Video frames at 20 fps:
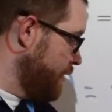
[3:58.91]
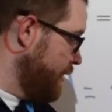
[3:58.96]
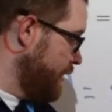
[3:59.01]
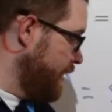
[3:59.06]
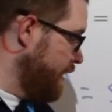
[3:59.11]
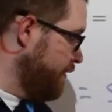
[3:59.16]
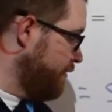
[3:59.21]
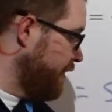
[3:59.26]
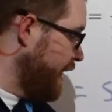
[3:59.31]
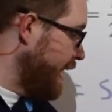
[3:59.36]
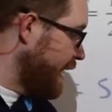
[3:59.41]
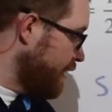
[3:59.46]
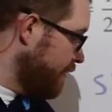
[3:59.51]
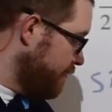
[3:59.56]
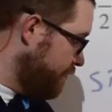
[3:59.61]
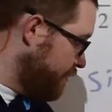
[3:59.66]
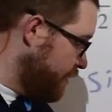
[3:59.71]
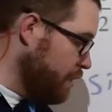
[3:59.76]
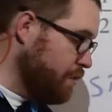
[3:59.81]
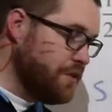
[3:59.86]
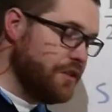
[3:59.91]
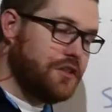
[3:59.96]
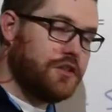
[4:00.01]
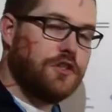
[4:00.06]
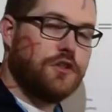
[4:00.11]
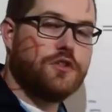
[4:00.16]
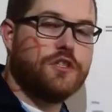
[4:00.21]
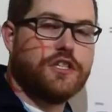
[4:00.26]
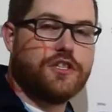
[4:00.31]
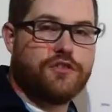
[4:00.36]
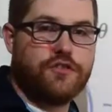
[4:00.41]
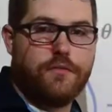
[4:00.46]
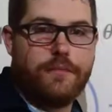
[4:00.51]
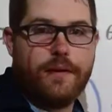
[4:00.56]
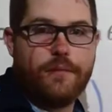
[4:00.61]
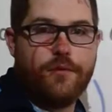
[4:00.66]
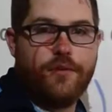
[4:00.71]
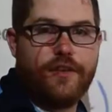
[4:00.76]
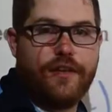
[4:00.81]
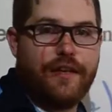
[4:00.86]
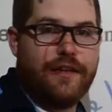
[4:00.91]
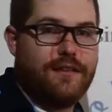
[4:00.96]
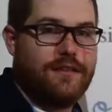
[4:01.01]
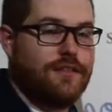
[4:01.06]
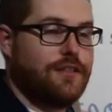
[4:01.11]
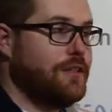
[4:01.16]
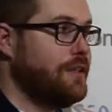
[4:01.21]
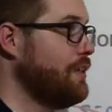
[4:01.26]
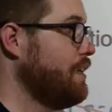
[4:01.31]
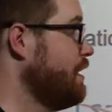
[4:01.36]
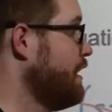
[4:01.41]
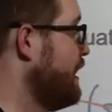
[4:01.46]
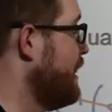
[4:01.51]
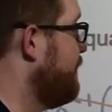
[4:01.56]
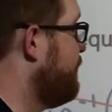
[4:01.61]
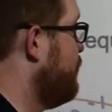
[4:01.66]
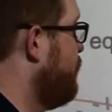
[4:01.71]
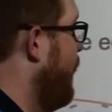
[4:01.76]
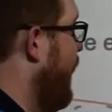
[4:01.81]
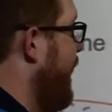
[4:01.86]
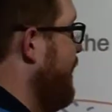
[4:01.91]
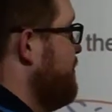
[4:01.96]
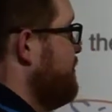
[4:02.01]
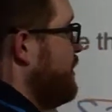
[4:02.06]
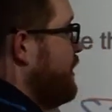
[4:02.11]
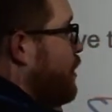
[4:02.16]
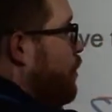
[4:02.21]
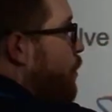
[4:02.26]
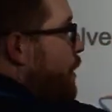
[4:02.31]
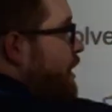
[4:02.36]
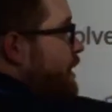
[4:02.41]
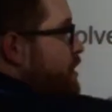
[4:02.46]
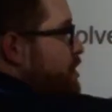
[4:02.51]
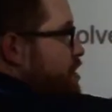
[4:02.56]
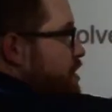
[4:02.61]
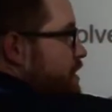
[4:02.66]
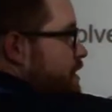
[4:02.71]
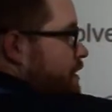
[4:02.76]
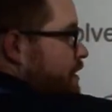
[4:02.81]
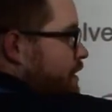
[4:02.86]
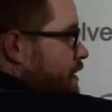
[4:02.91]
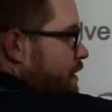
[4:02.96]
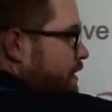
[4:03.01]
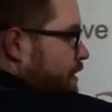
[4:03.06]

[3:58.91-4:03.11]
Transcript: If that confuses you, just remember this. If you have an equation,